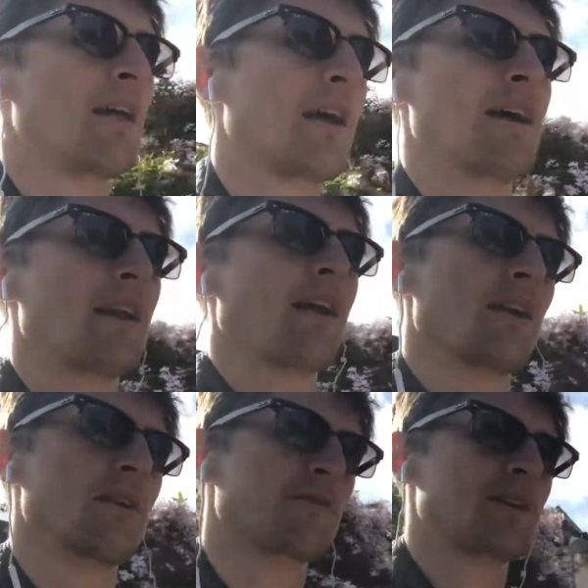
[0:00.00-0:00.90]
And I don't
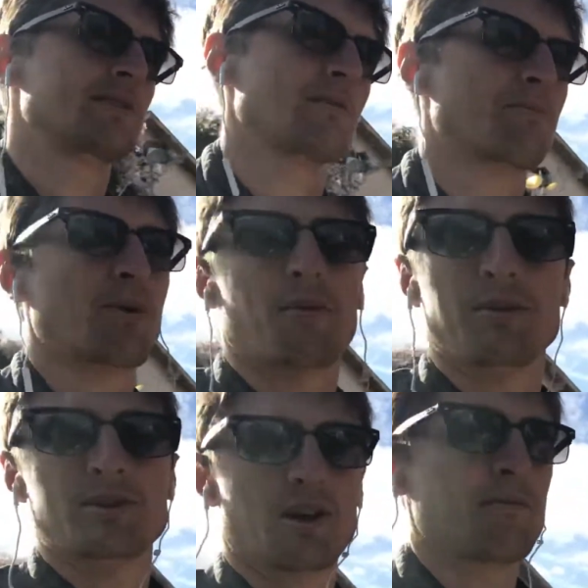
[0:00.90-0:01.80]
know if that's the proper
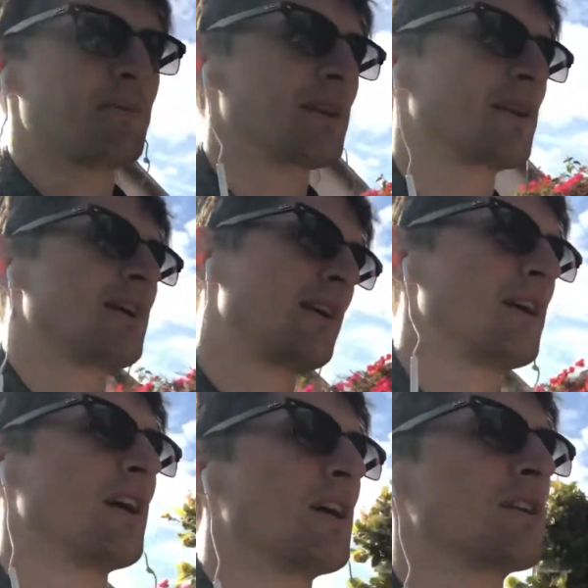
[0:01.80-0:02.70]
term, but
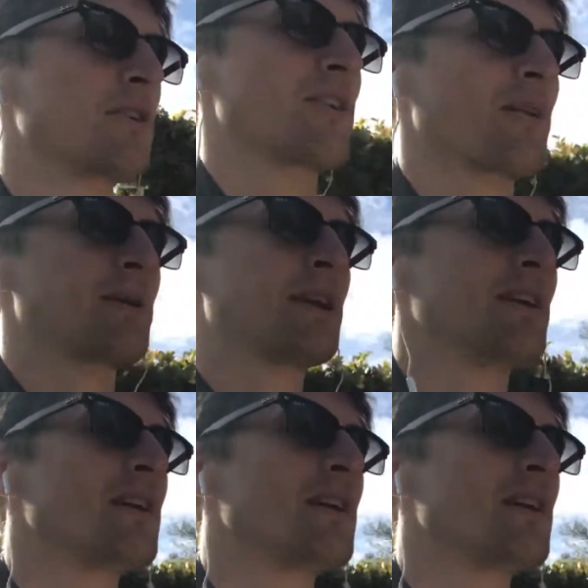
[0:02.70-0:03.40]
you know what I mean.